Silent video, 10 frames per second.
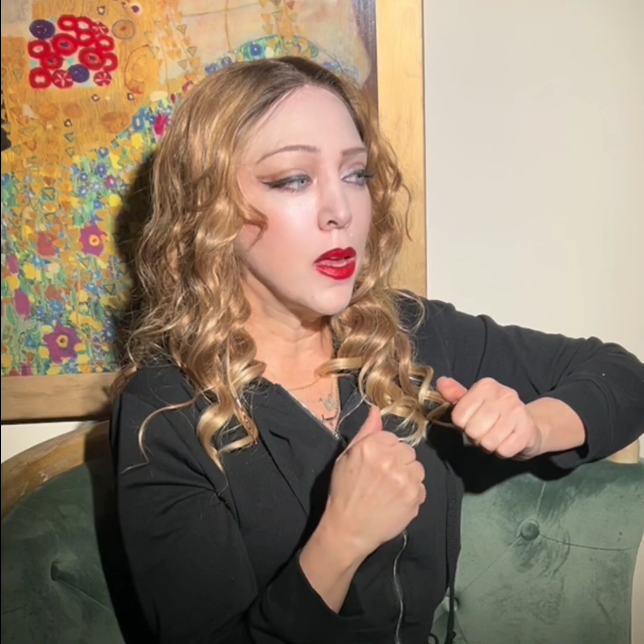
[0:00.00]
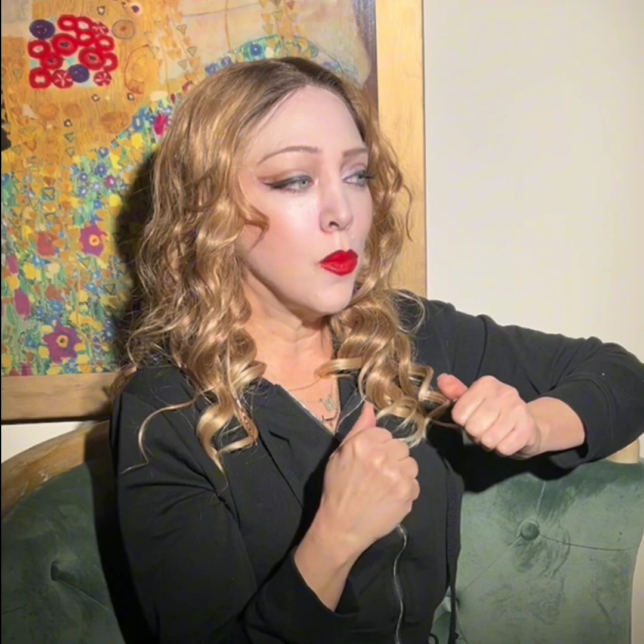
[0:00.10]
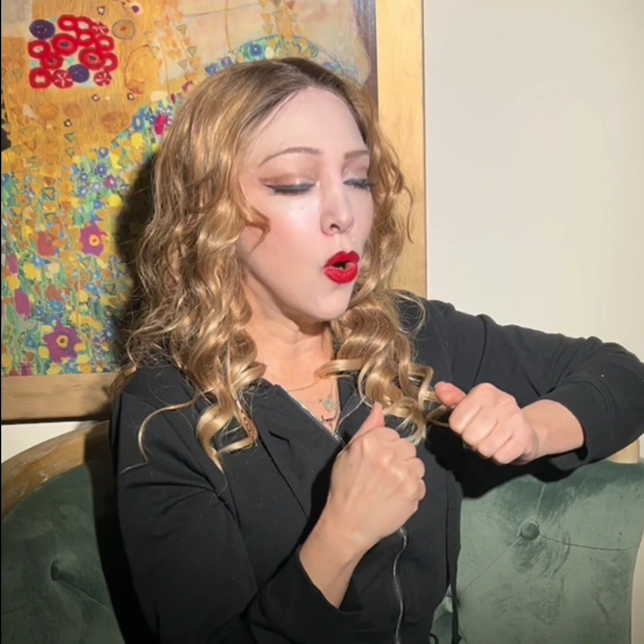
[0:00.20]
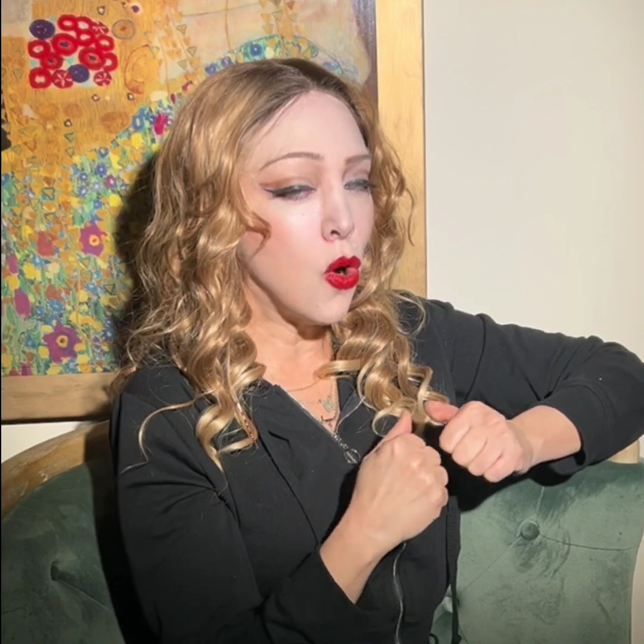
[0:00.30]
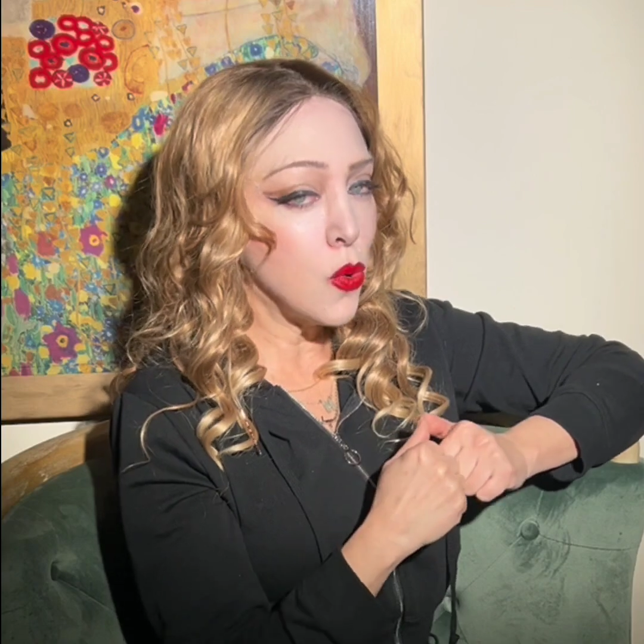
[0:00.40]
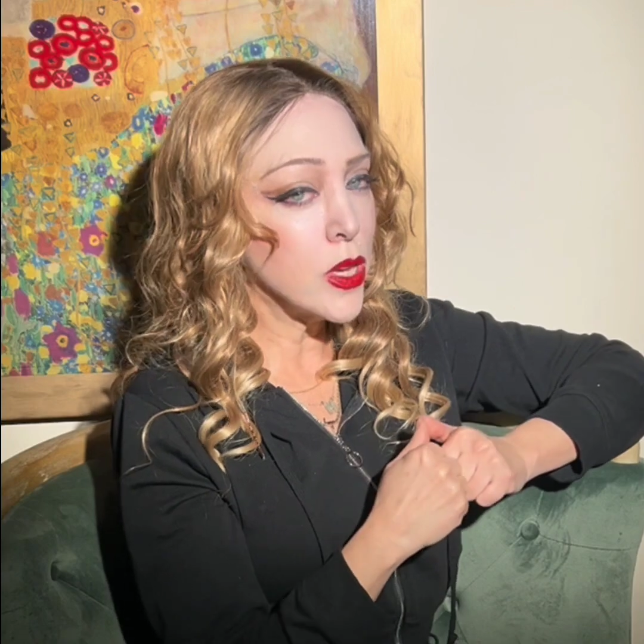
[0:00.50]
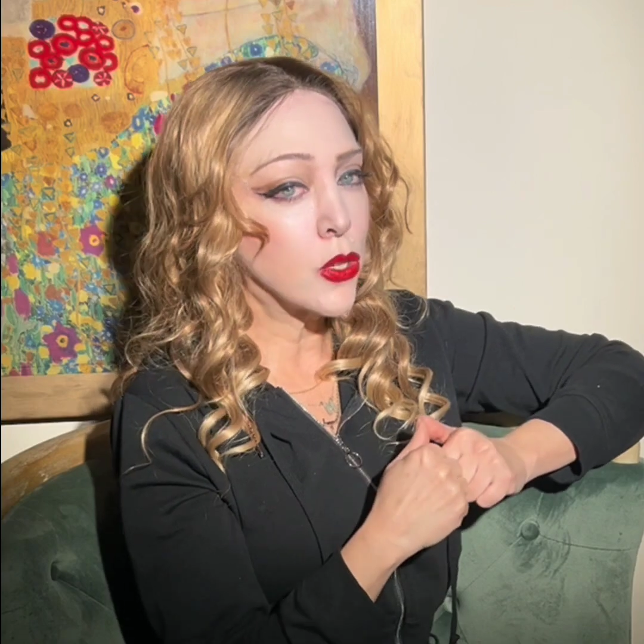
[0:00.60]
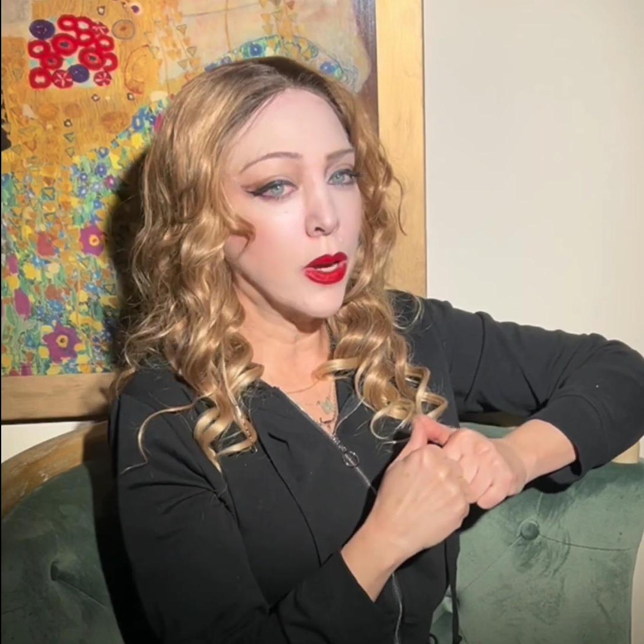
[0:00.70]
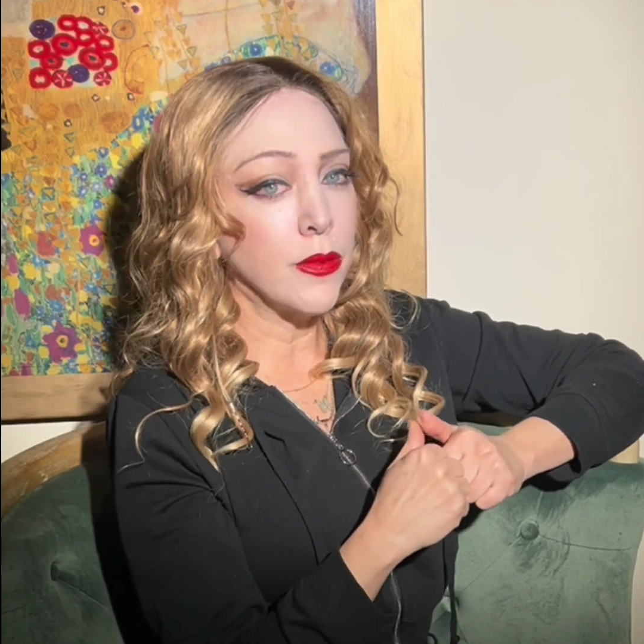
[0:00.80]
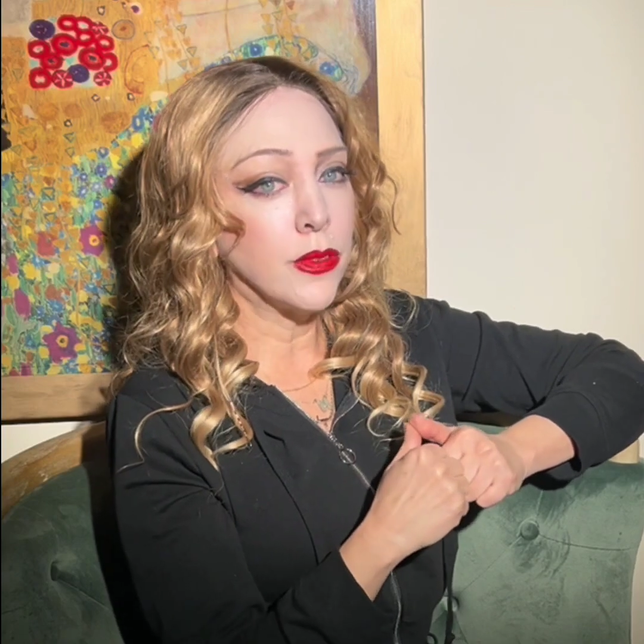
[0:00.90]
am always
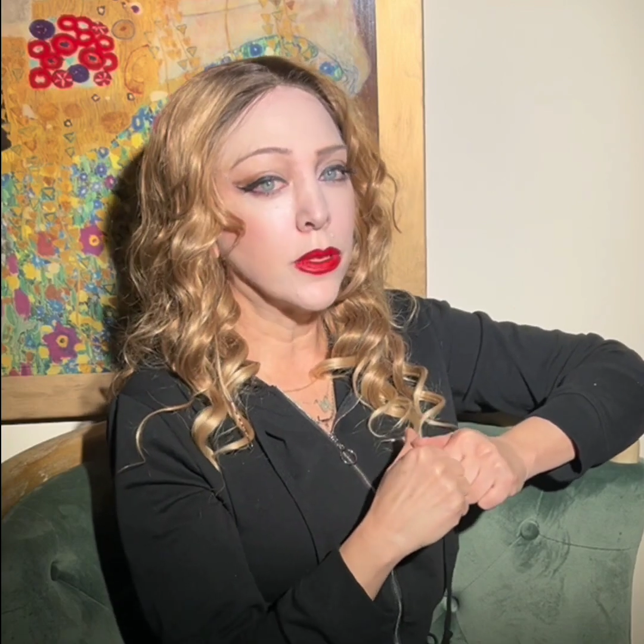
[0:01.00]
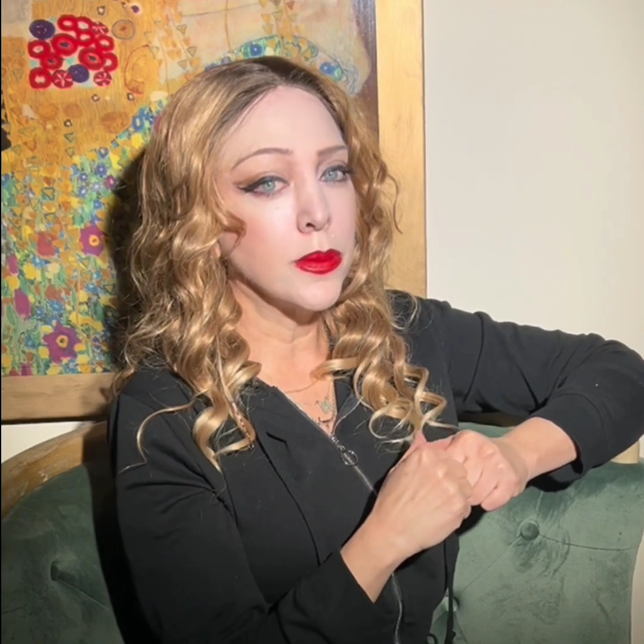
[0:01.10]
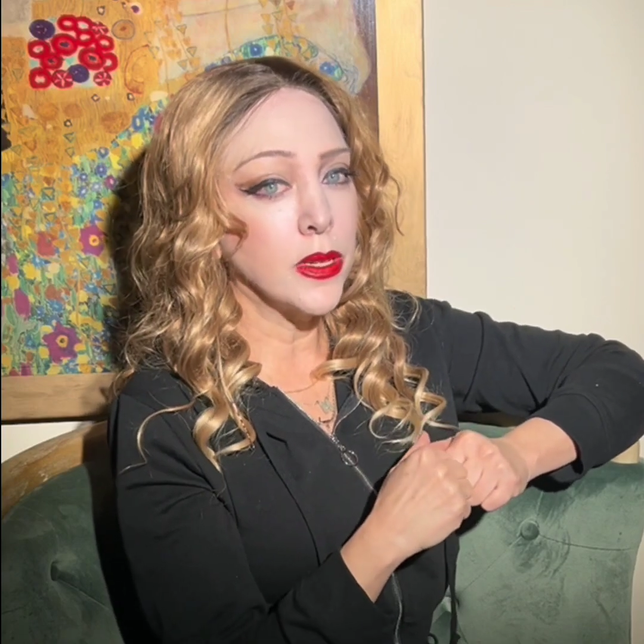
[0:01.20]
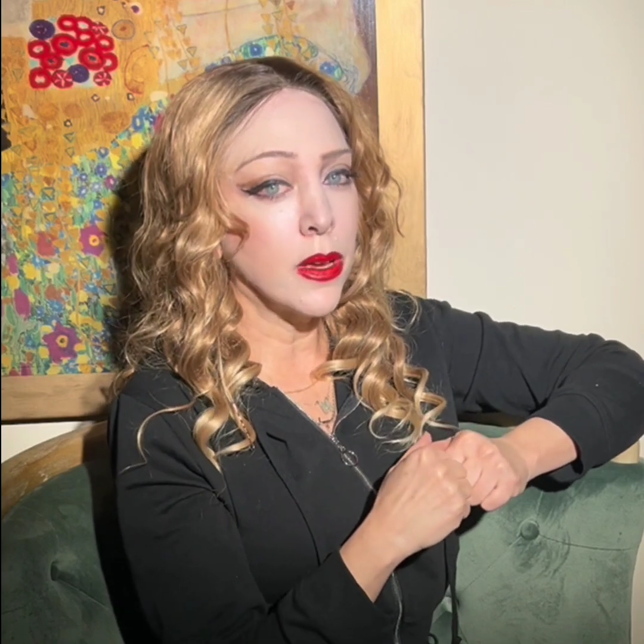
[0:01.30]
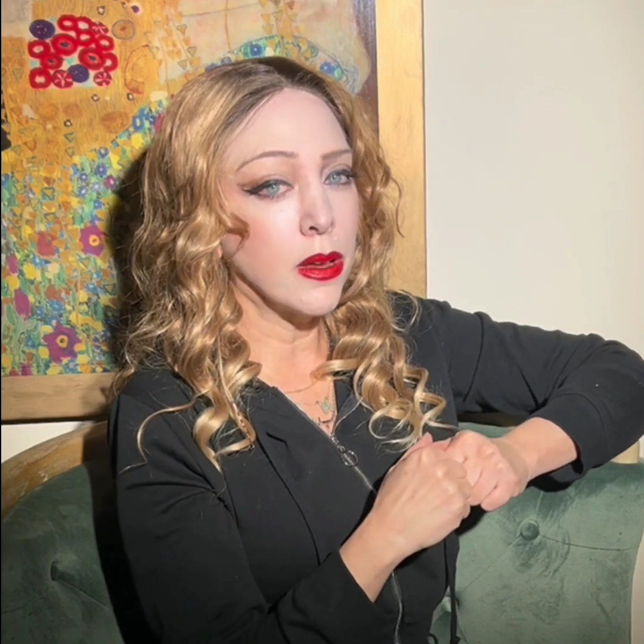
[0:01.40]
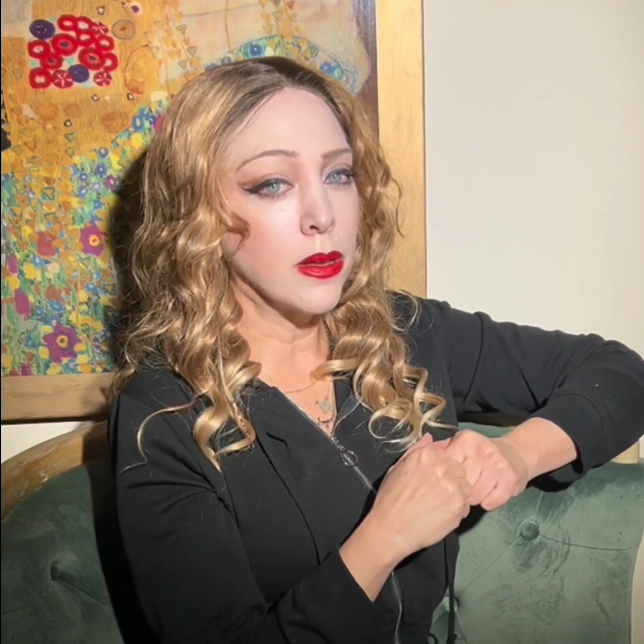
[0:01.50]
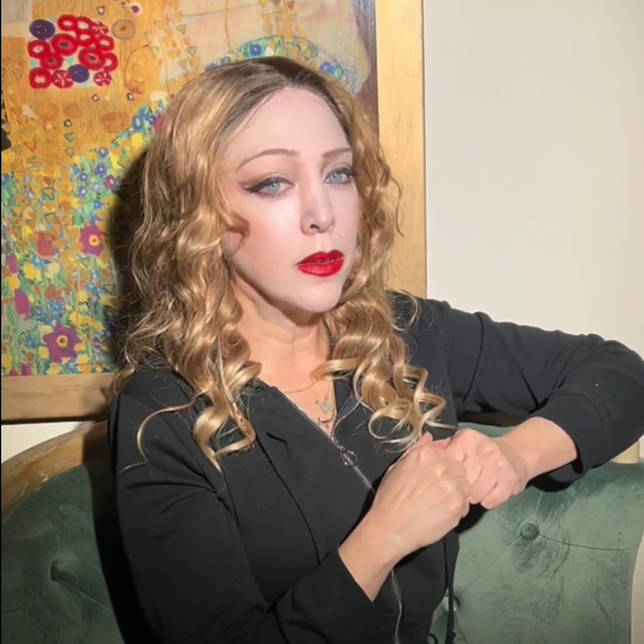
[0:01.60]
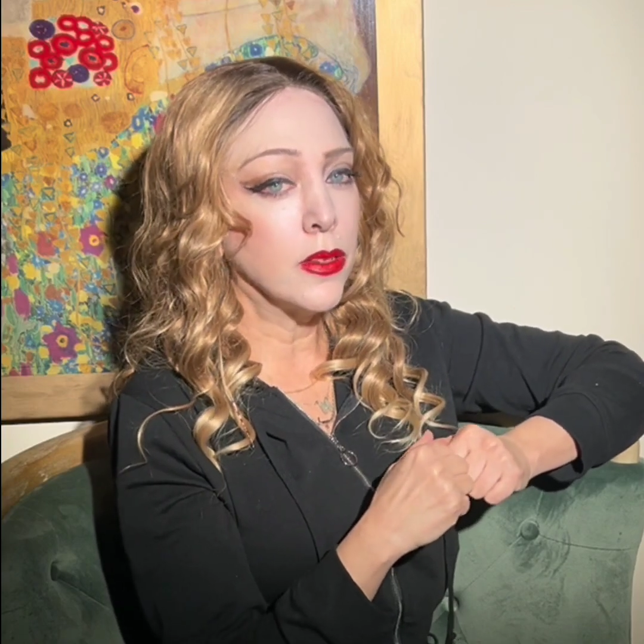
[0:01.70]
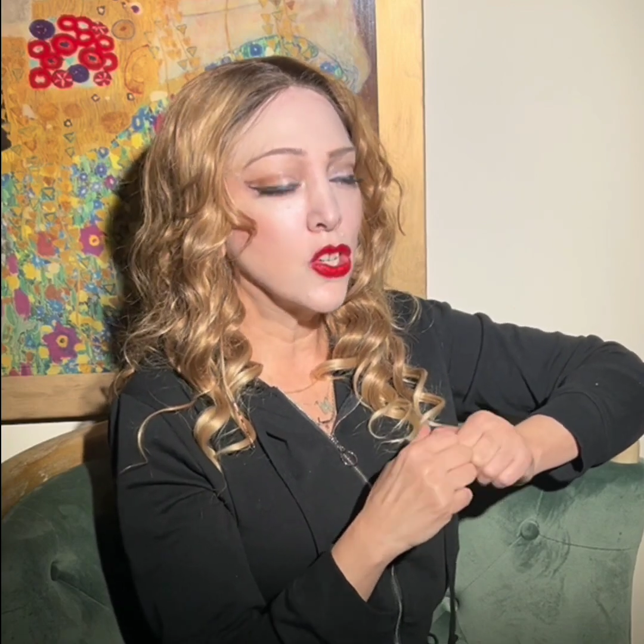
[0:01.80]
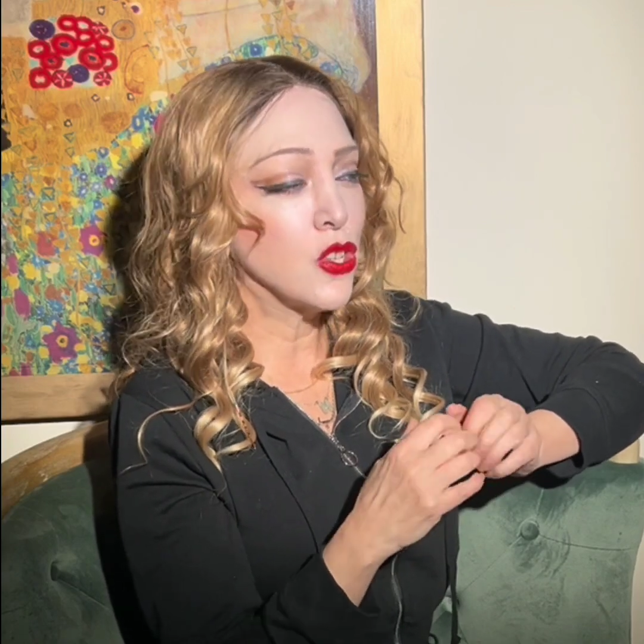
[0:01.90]
grateful to
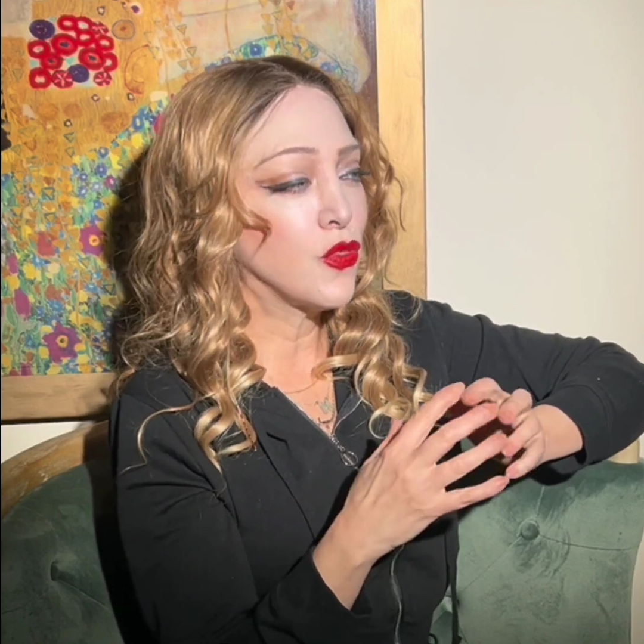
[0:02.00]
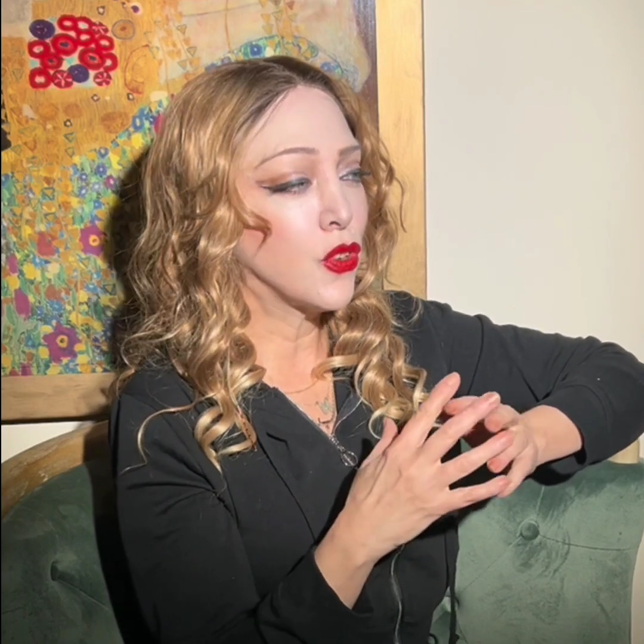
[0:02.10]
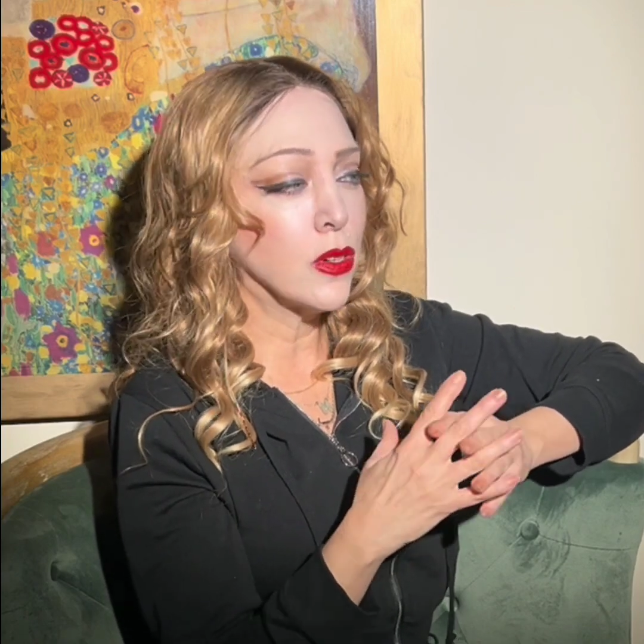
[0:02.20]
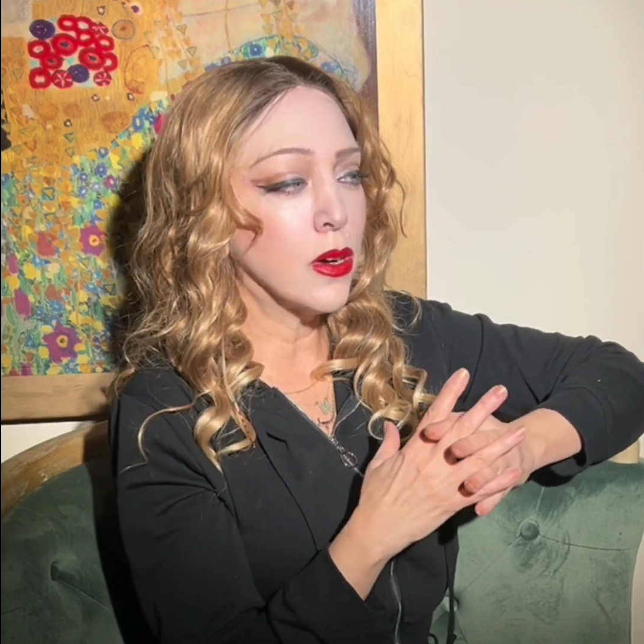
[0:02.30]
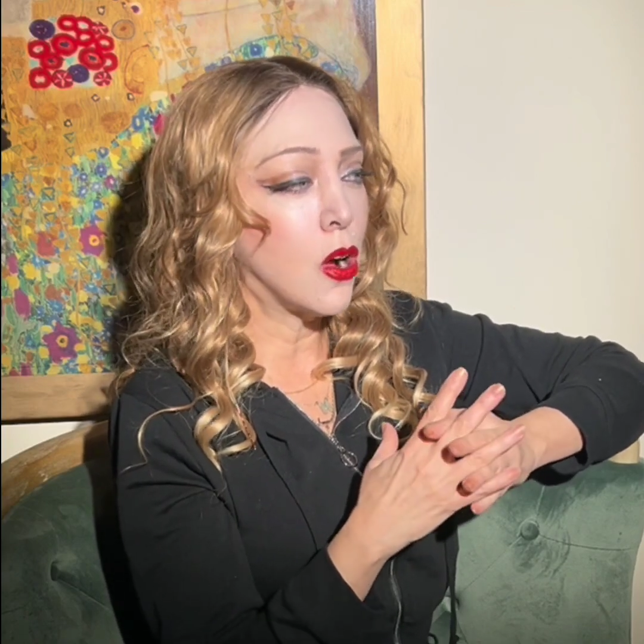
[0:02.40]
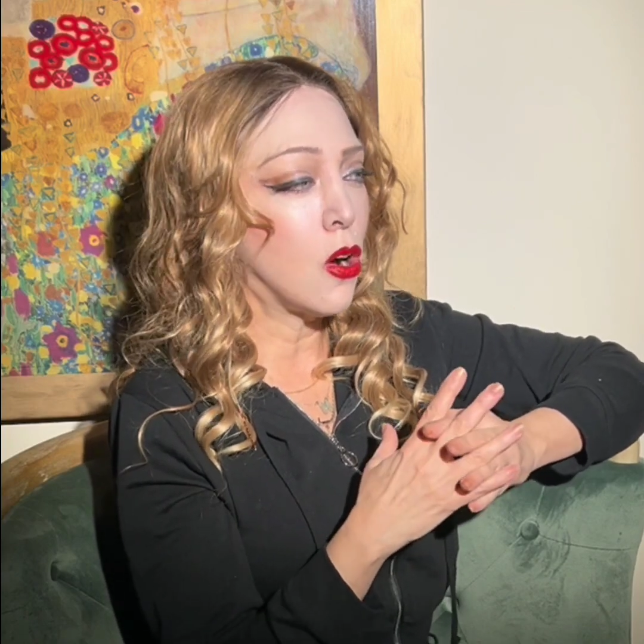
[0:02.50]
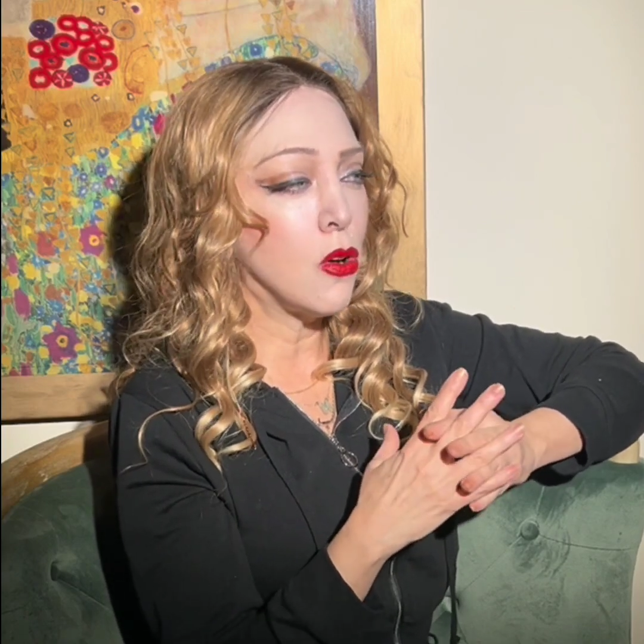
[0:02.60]
Madonna just for